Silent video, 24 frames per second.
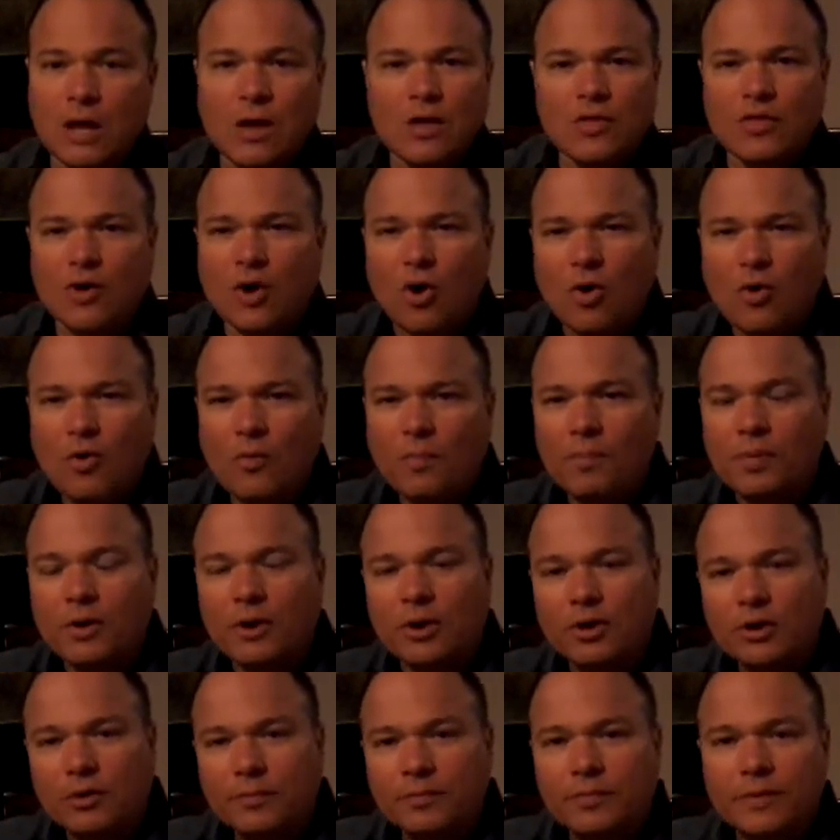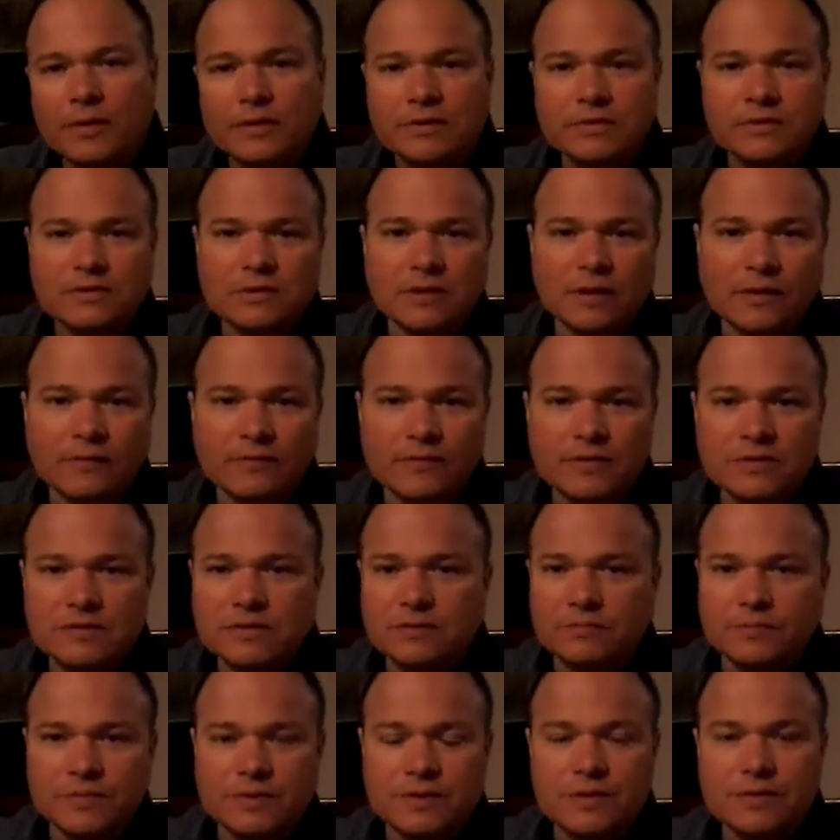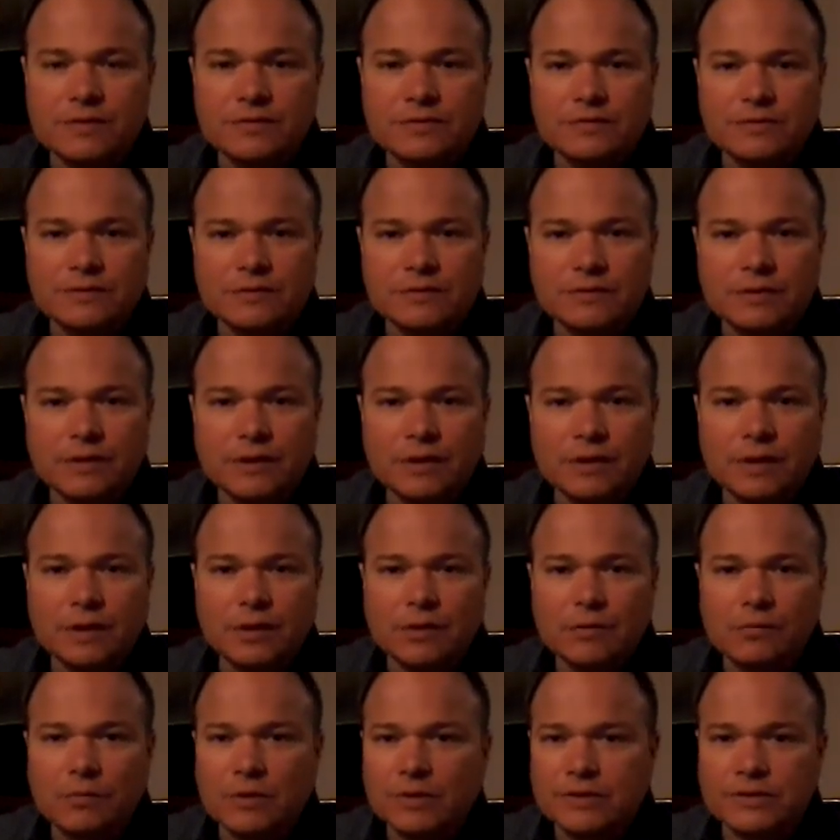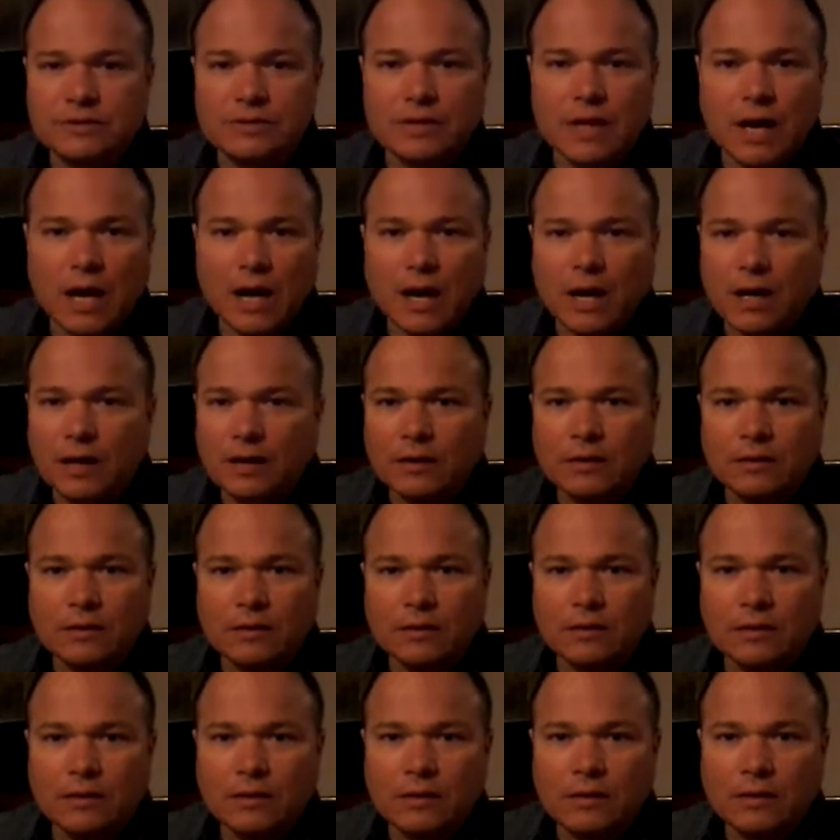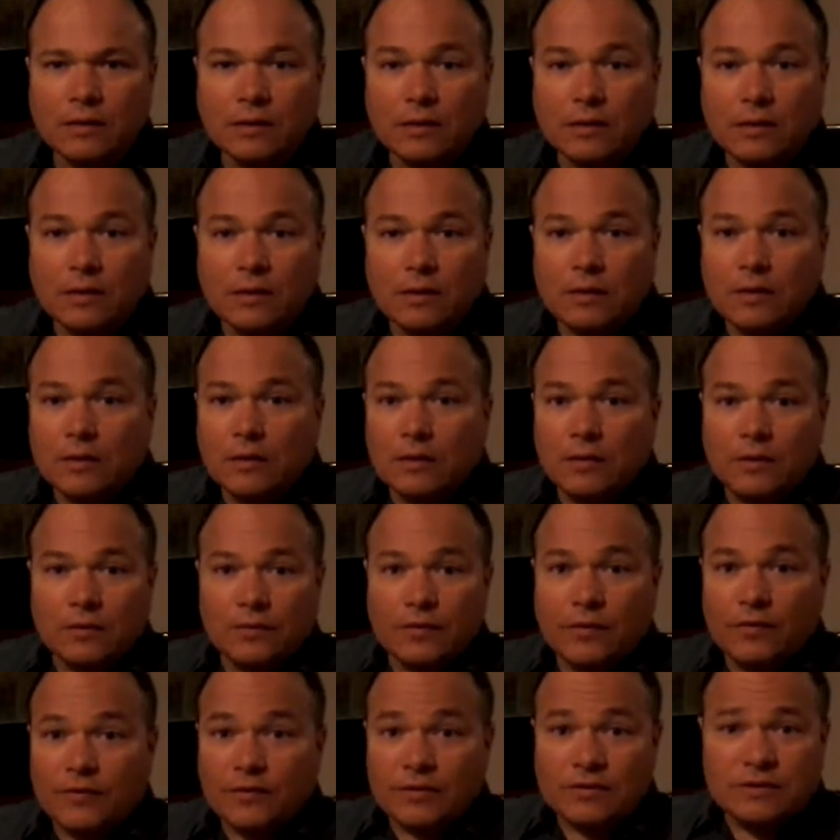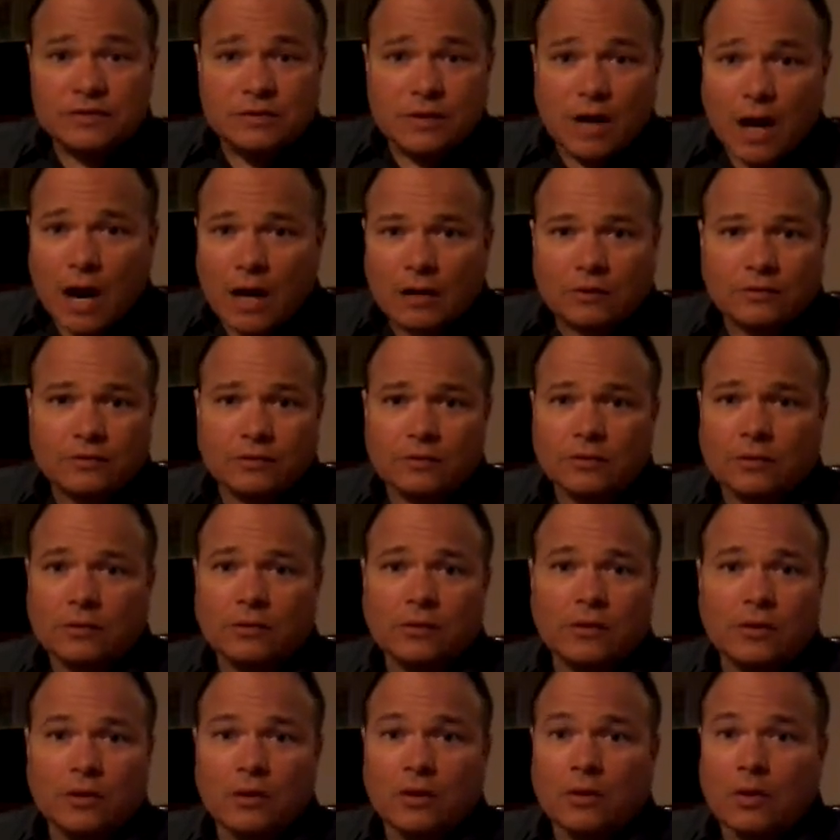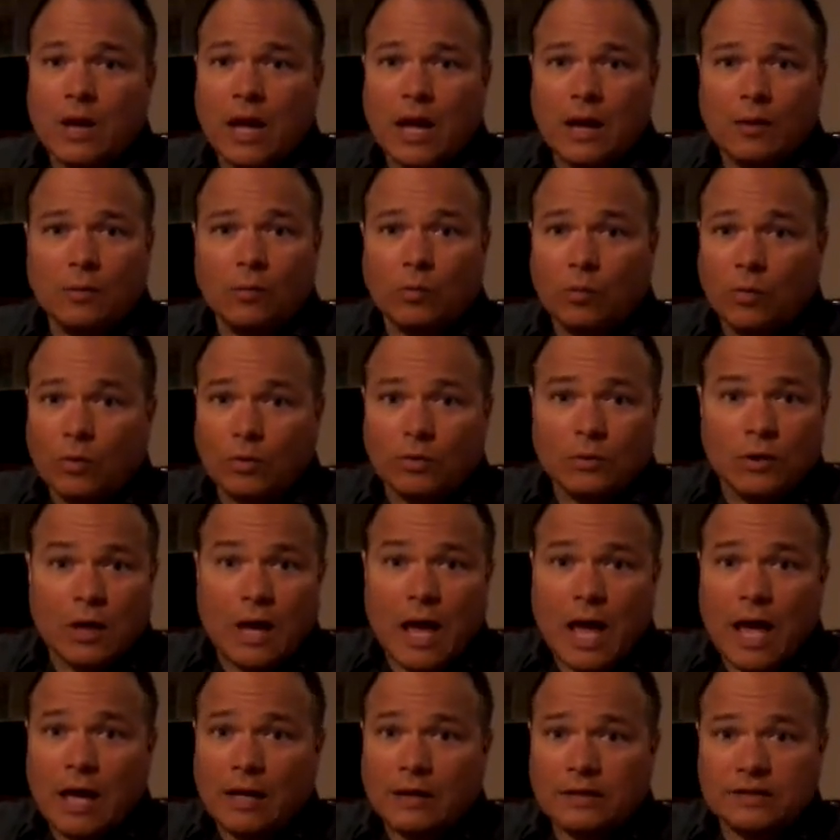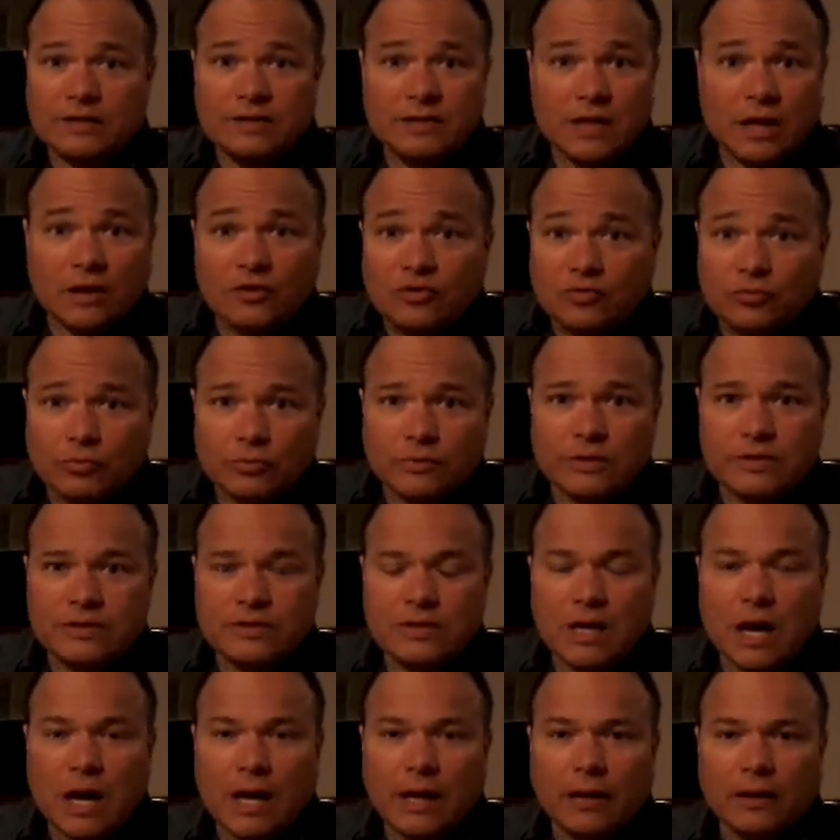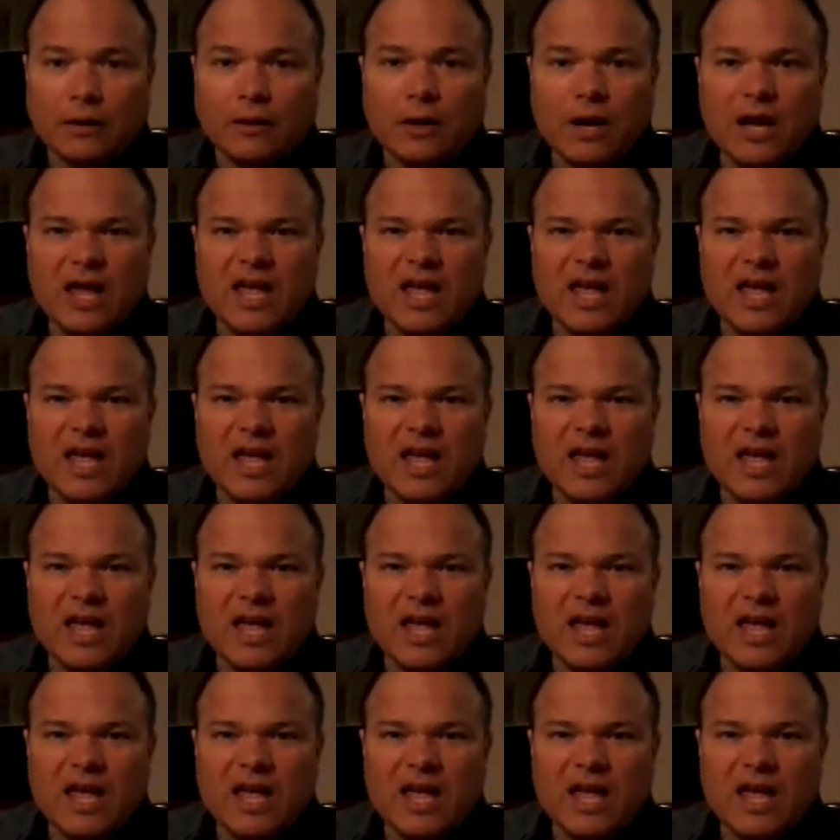The whole purpose of this abuse was not that this doctor had a sexual desire.